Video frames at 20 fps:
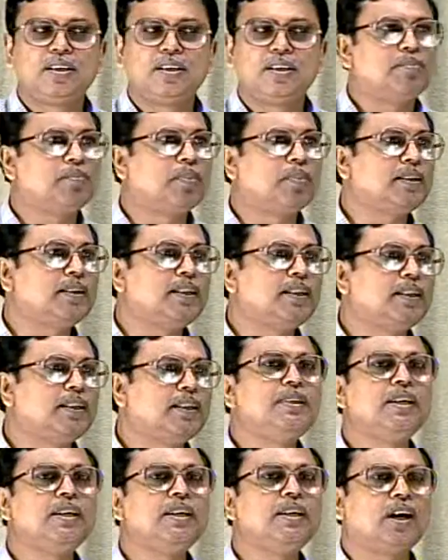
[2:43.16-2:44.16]
But if
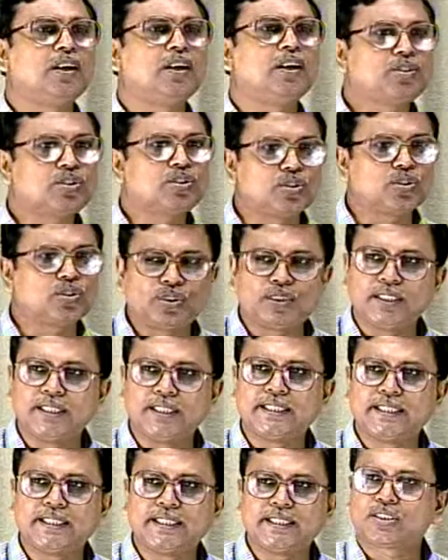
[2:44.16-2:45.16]
the ion source
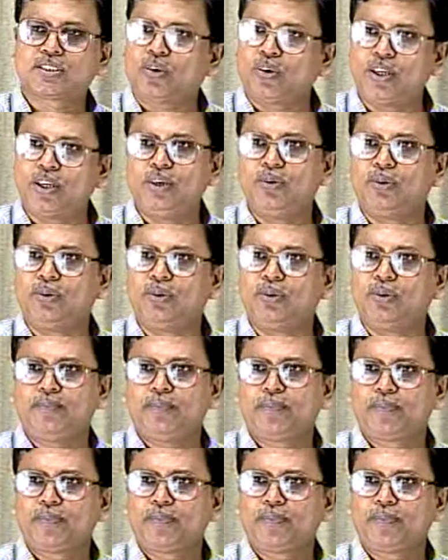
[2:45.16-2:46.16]
is a solid one,
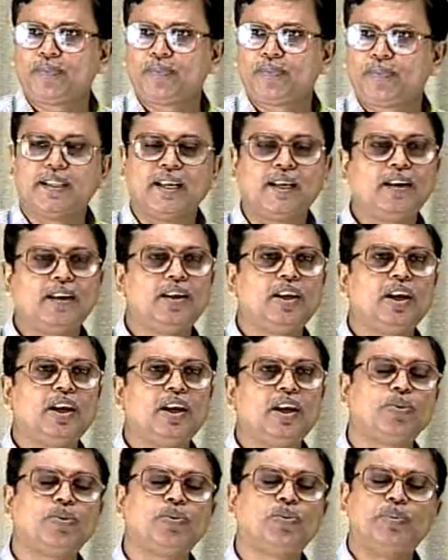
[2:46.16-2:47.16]
then you have
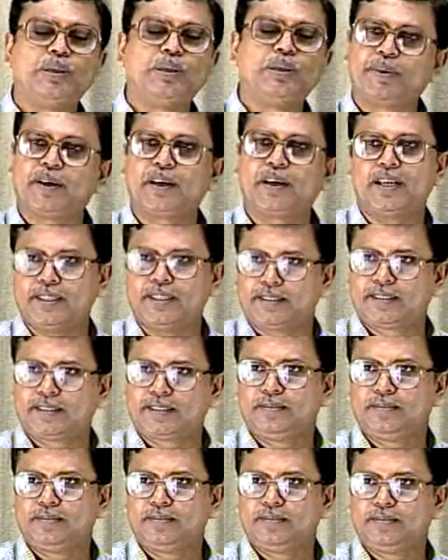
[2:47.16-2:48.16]
to vaporize
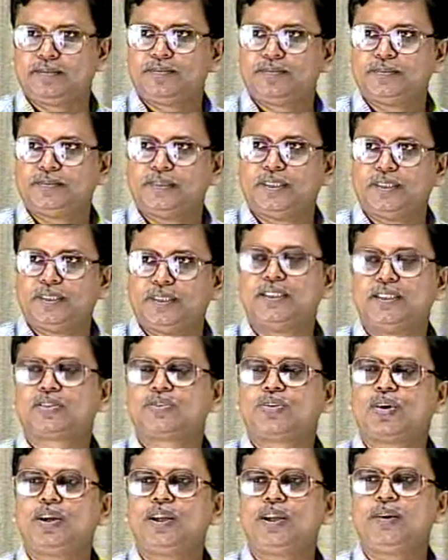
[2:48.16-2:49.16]
then the
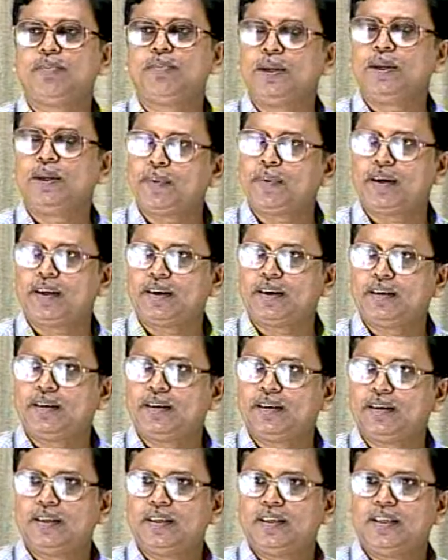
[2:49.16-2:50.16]
solid vapor
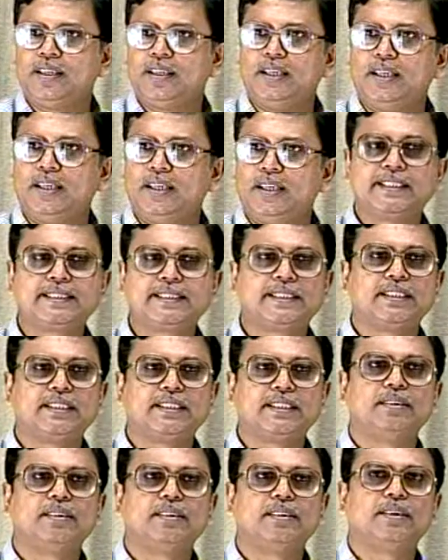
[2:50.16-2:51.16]
is
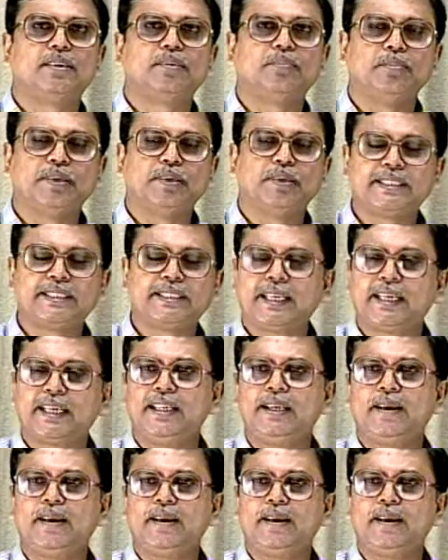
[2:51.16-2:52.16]

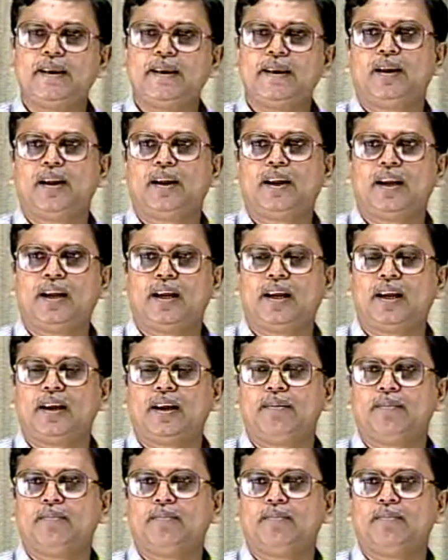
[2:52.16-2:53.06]
basically uh,